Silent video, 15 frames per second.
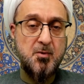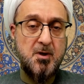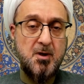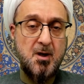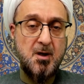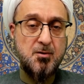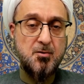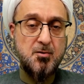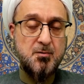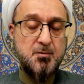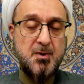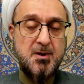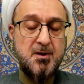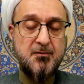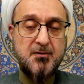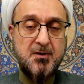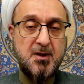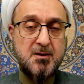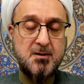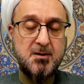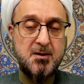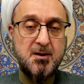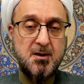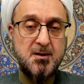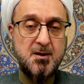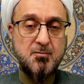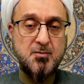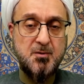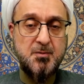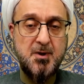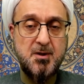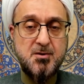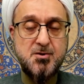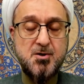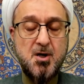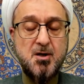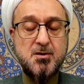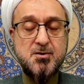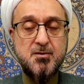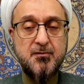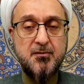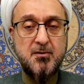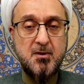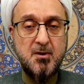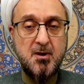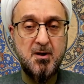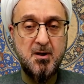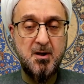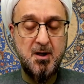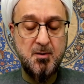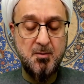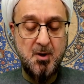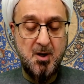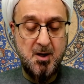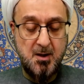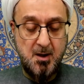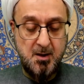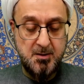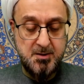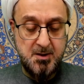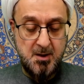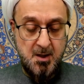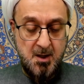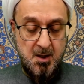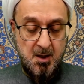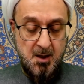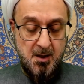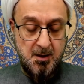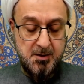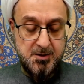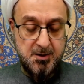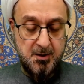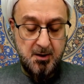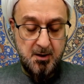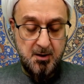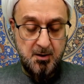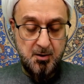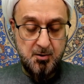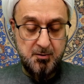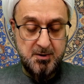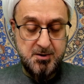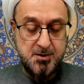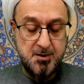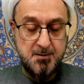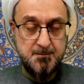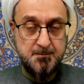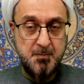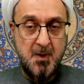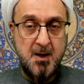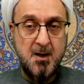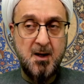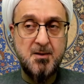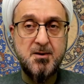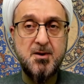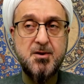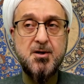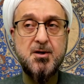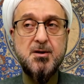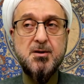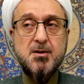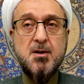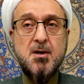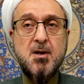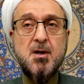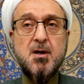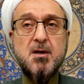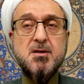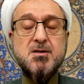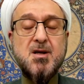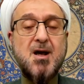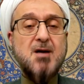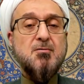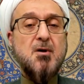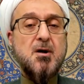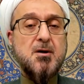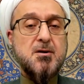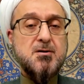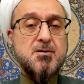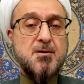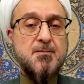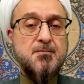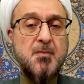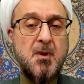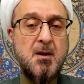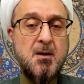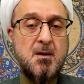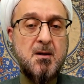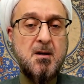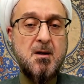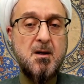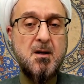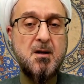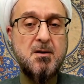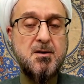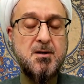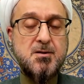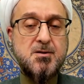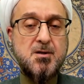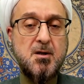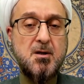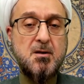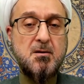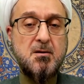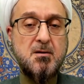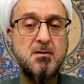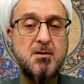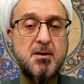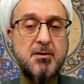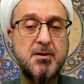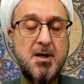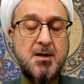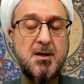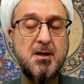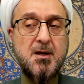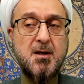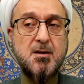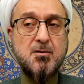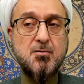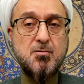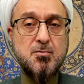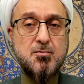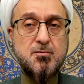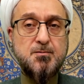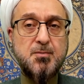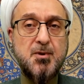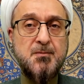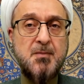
I don't believe that there will be a chance of him answering any question. And the third is Khawarij. These are the renegade group,